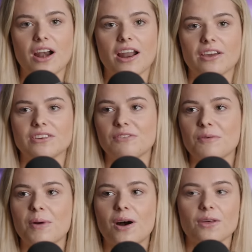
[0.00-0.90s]
like a
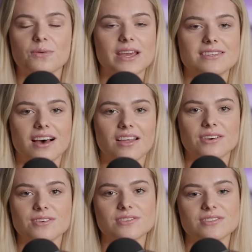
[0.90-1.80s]
different pathway to
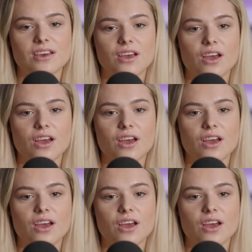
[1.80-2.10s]
others,